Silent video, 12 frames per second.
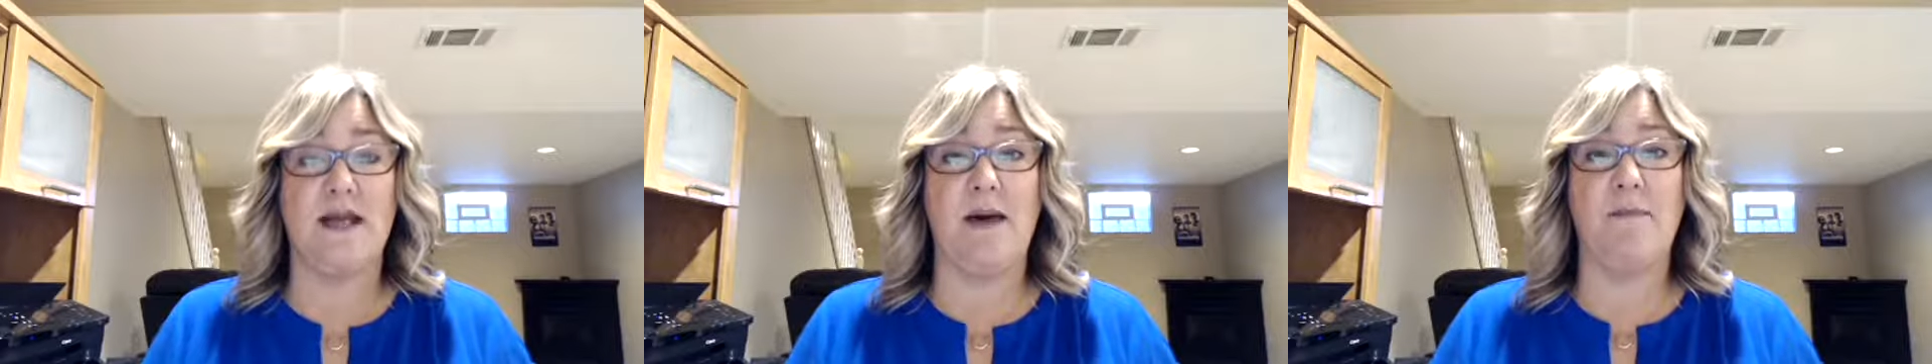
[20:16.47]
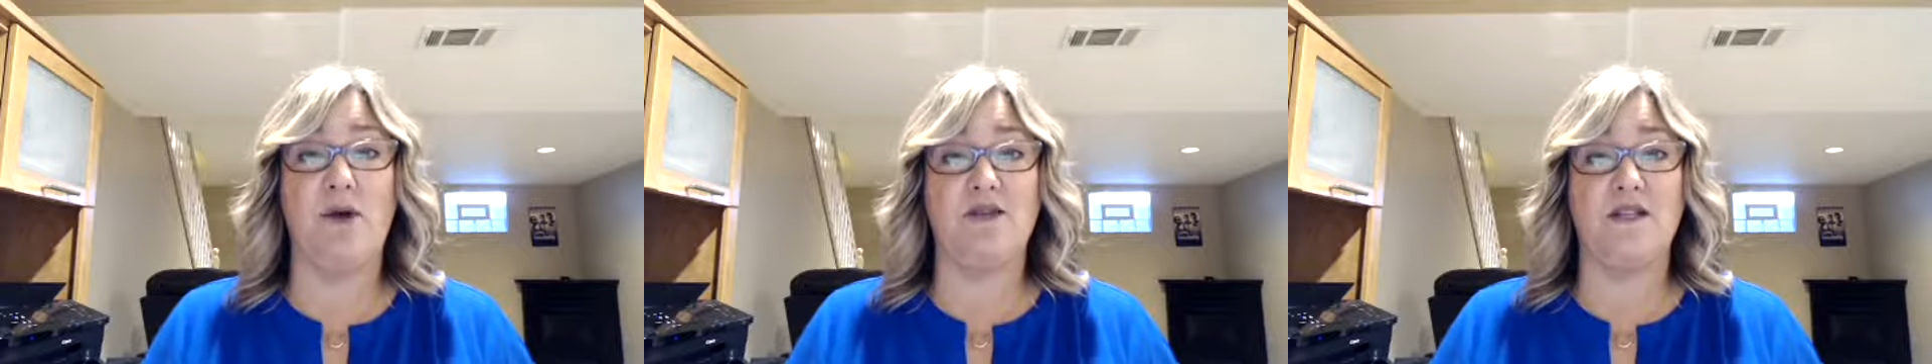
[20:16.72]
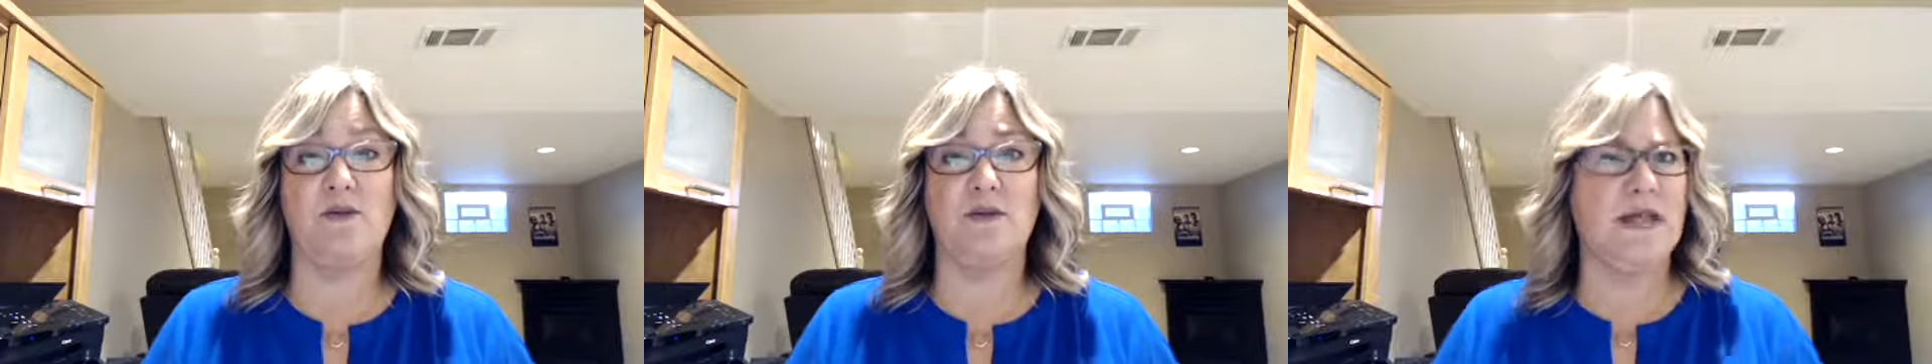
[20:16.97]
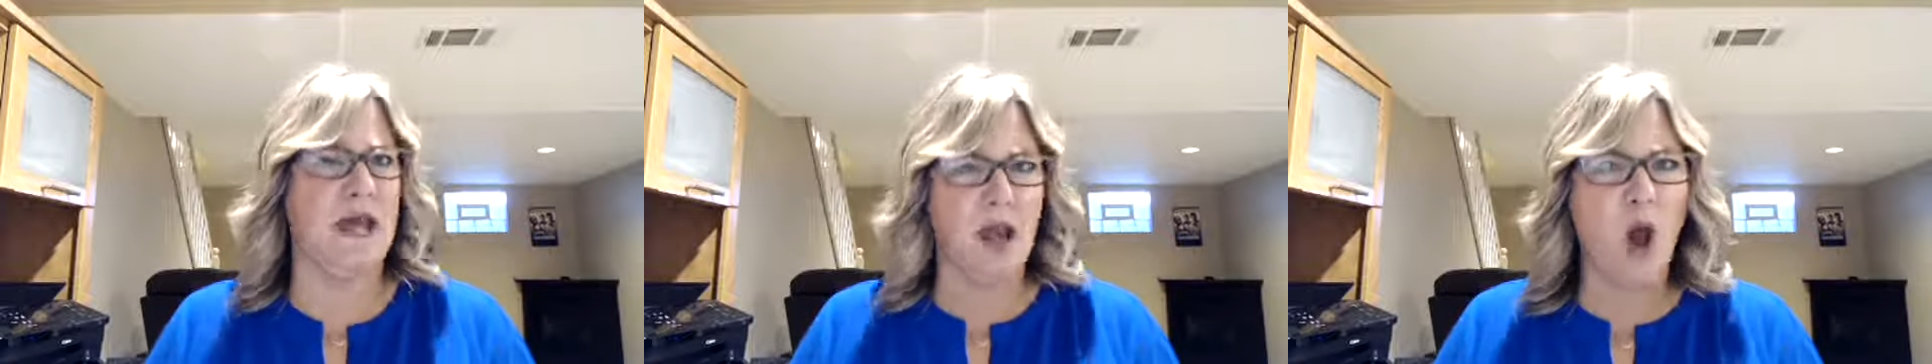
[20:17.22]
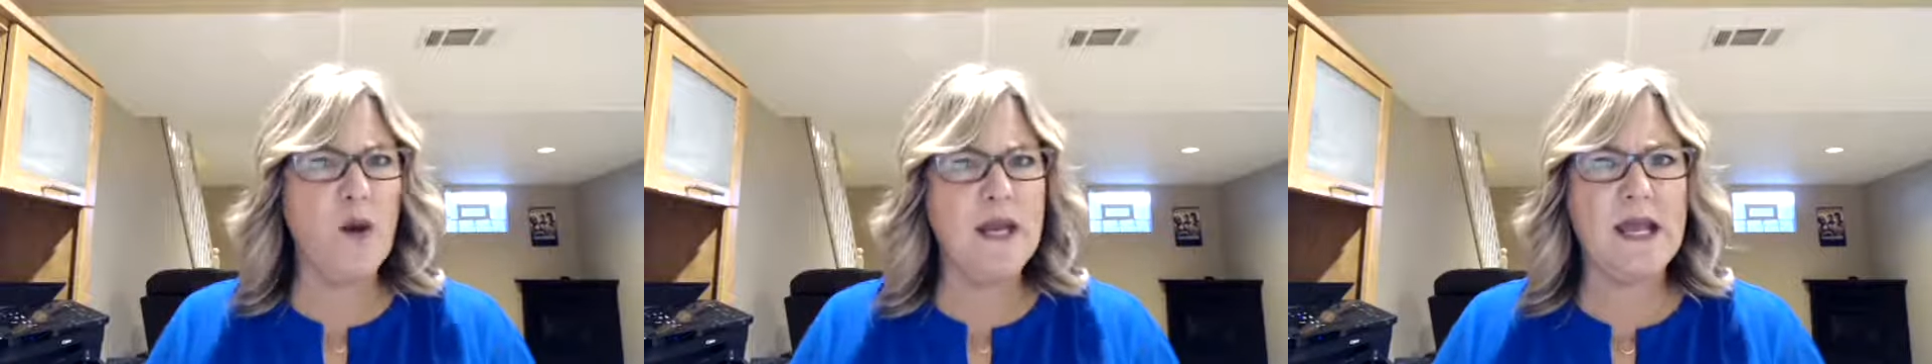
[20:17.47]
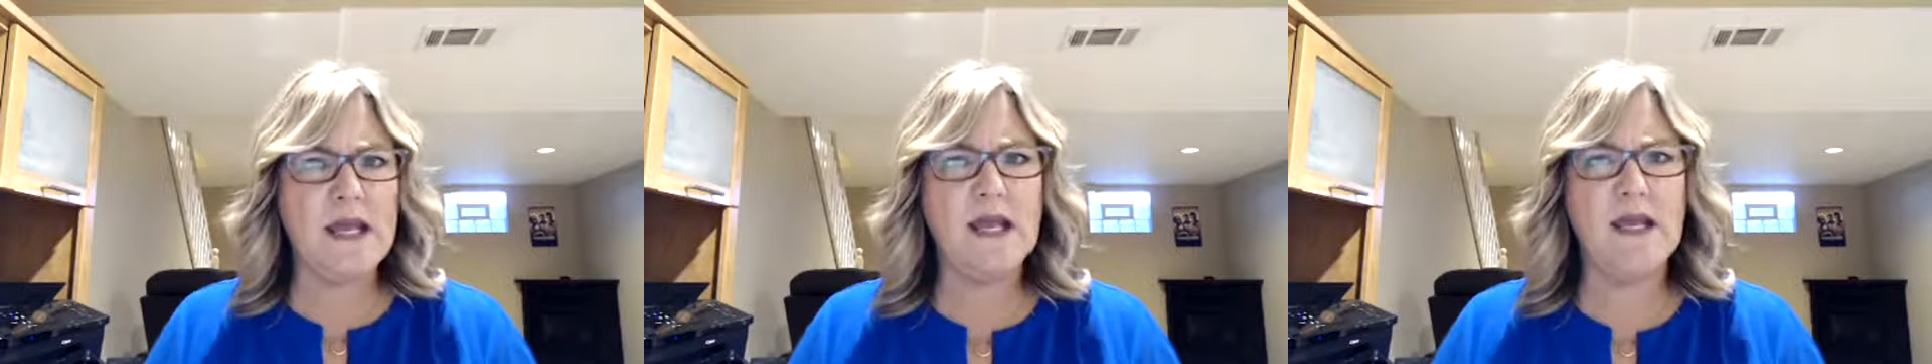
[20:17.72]
And most of them will say, oh,
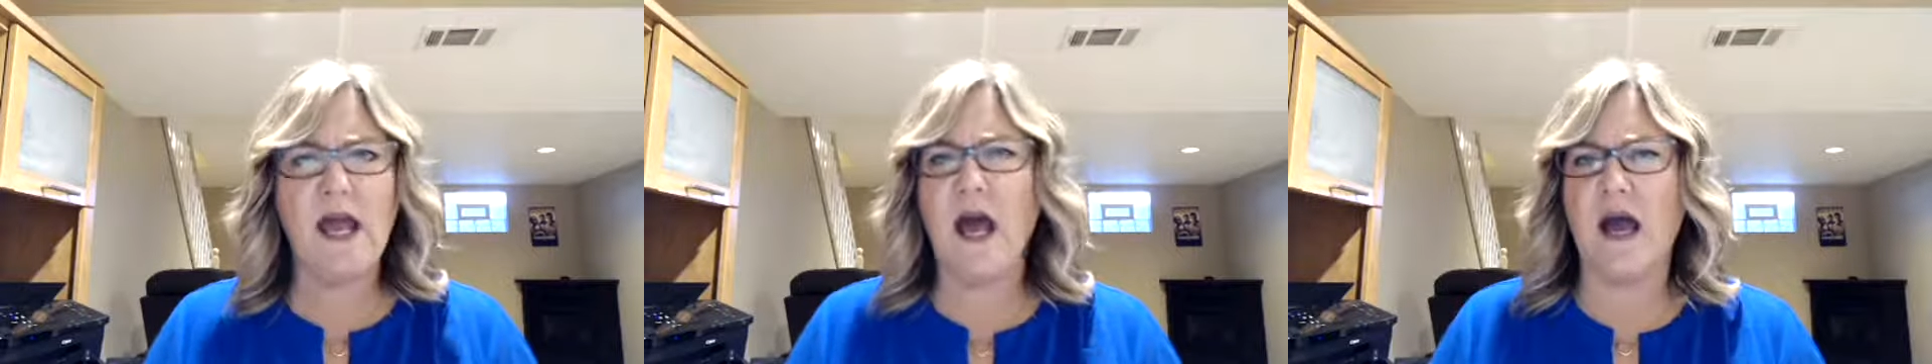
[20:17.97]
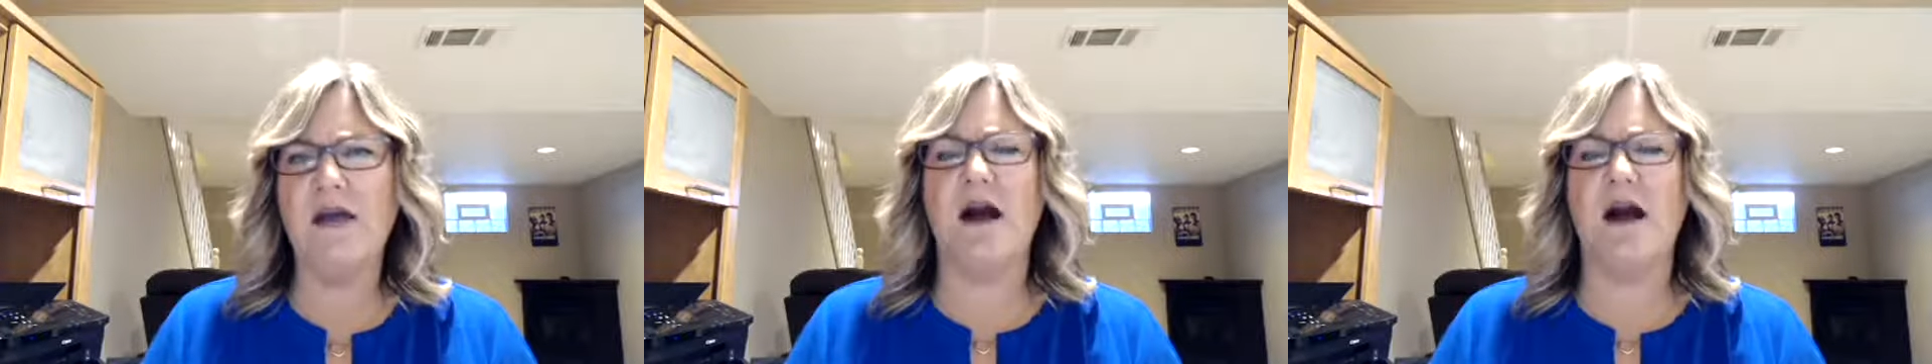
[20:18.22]
yeah,